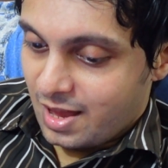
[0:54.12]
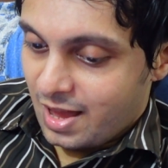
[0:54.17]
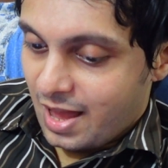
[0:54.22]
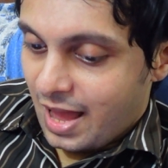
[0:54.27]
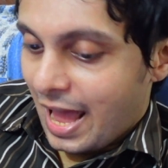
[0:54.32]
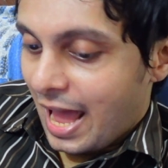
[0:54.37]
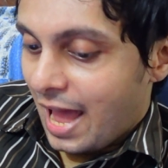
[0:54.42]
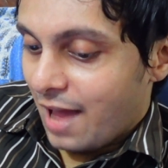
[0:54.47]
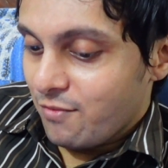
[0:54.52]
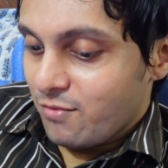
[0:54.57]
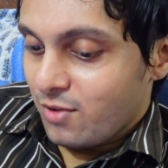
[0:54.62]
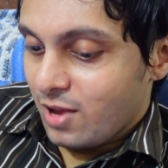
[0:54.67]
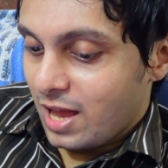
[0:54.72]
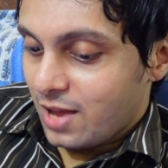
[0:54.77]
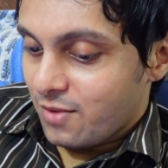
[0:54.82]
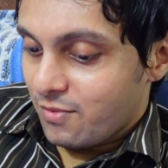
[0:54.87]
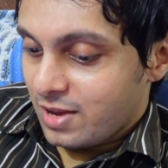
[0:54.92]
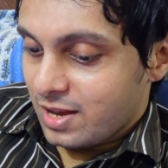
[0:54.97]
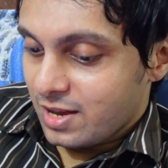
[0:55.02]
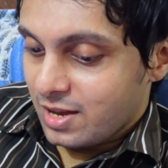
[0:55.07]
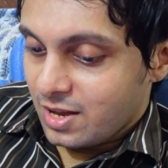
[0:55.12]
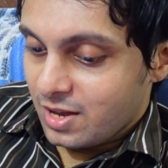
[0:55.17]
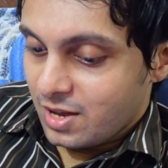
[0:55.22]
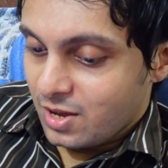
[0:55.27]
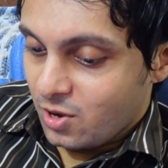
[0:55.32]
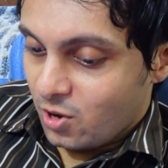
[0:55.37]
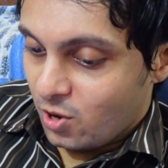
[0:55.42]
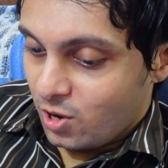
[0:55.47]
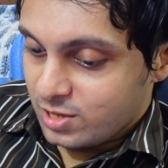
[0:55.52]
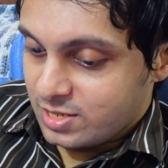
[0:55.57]
Have you ever
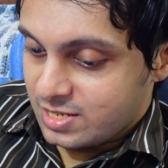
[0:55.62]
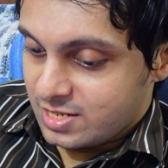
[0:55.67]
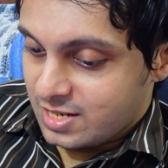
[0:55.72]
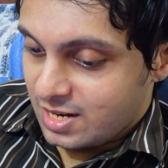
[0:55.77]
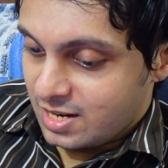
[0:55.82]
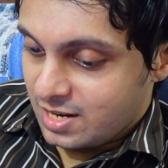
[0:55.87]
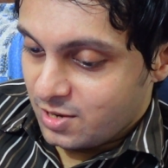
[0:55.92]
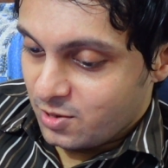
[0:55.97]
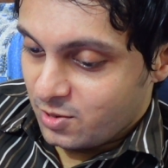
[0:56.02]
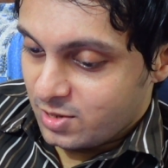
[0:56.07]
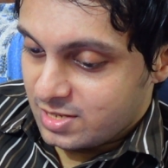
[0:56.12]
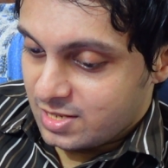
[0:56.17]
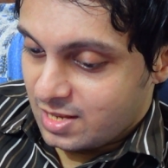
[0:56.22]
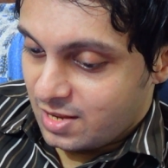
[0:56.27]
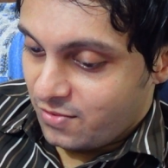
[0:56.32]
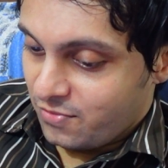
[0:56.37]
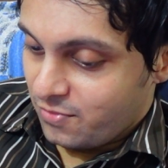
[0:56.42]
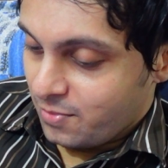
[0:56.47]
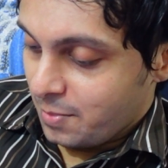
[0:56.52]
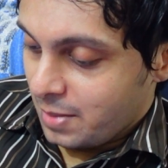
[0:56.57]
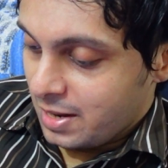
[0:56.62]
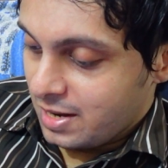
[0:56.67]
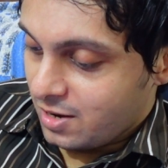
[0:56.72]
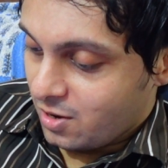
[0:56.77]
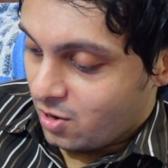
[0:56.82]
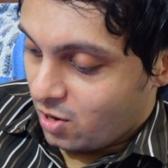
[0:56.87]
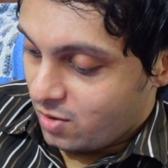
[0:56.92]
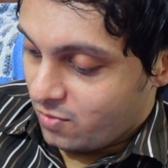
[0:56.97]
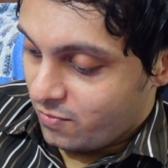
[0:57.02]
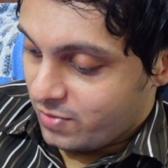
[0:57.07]
ghosted yourself mid
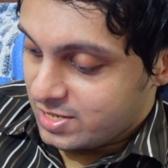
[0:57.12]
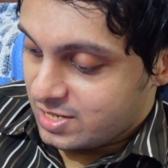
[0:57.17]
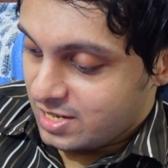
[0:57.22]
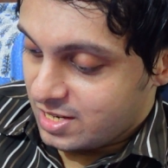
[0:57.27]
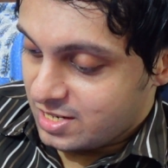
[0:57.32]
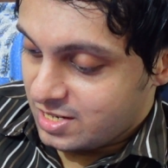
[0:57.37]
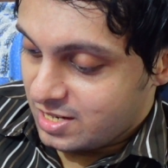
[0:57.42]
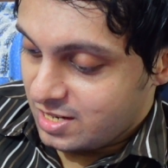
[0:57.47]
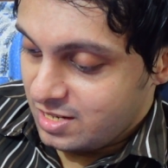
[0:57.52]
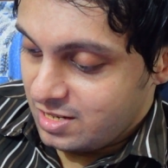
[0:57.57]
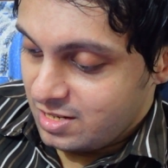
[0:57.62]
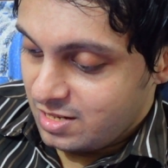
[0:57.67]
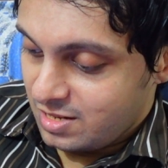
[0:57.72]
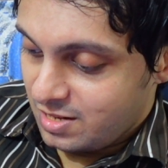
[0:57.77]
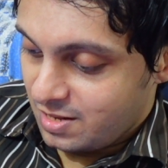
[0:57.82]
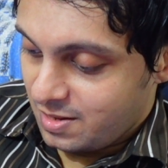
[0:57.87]
conversation?